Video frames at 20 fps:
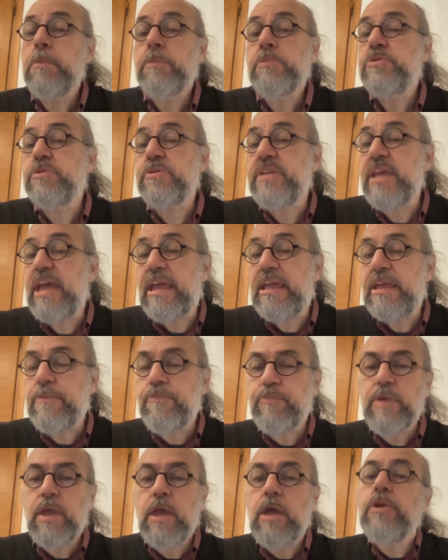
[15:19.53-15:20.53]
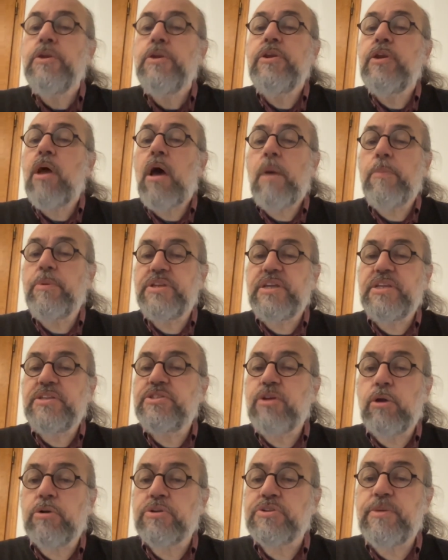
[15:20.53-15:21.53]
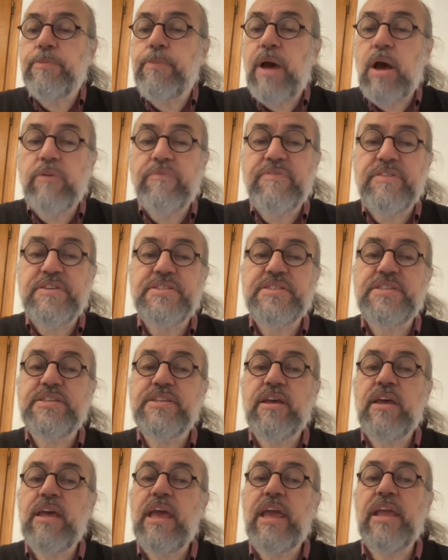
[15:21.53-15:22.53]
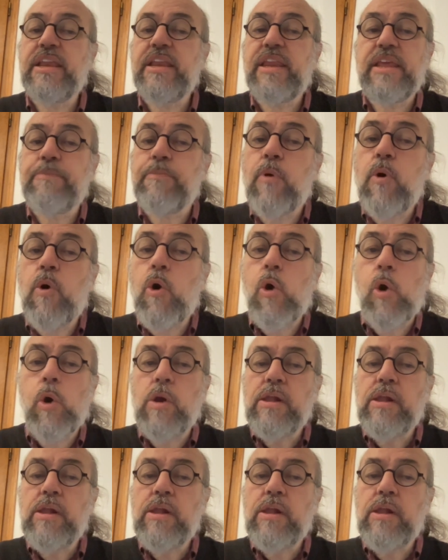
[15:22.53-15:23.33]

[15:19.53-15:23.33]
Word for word: Today, nobody talks about this anymore,